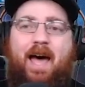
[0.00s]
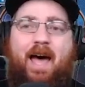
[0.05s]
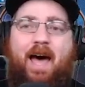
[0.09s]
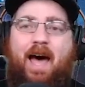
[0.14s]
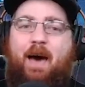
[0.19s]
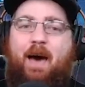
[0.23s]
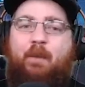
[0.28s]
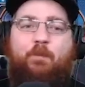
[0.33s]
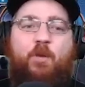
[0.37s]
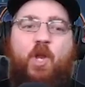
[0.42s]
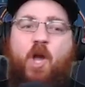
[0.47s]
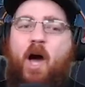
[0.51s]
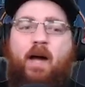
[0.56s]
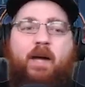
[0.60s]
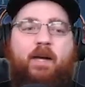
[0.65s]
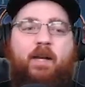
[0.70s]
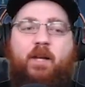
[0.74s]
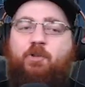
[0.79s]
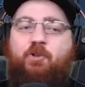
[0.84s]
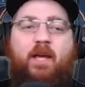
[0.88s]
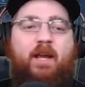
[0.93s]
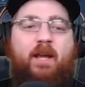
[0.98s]
I'm not
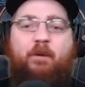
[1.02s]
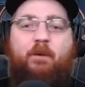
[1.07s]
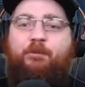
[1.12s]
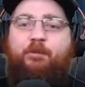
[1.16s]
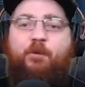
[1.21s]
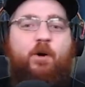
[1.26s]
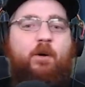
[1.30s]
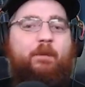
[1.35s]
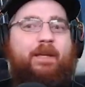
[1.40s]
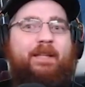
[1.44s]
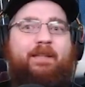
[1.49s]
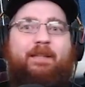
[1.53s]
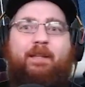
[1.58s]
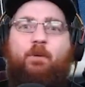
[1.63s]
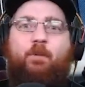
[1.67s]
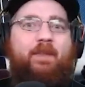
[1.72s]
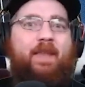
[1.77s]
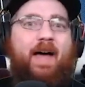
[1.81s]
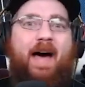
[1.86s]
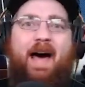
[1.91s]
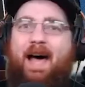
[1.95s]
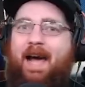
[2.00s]
going to trade up for him. He didn't
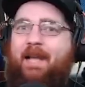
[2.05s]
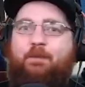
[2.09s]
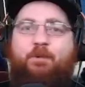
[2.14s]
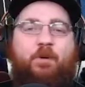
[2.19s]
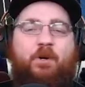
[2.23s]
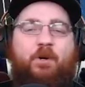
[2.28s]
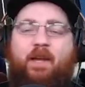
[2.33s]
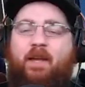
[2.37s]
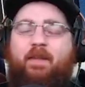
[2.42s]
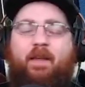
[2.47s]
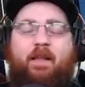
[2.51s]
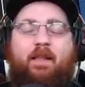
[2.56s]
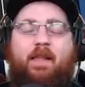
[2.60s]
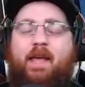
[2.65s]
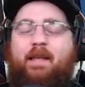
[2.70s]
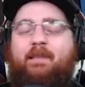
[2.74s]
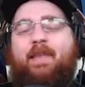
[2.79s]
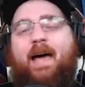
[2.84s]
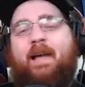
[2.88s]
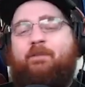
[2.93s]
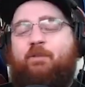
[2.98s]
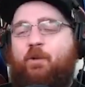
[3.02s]
win the Heisman or anything like
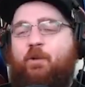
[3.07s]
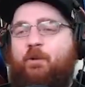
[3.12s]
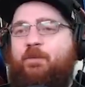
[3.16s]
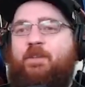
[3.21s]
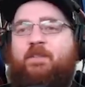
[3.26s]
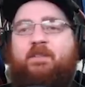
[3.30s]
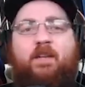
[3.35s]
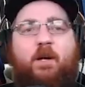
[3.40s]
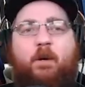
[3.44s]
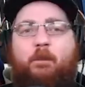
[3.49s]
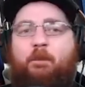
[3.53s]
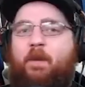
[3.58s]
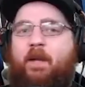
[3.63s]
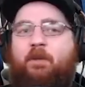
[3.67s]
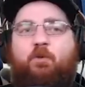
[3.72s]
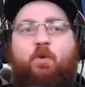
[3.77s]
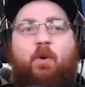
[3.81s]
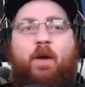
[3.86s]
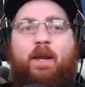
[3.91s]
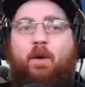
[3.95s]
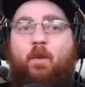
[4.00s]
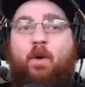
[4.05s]
that. So if he's here at pick
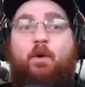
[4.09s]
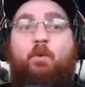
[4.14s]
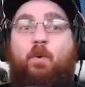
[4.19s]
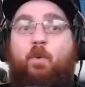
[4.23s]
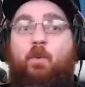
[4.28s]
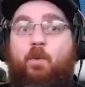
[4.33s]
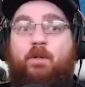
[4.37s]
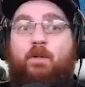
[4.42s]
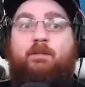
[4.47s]
21, we will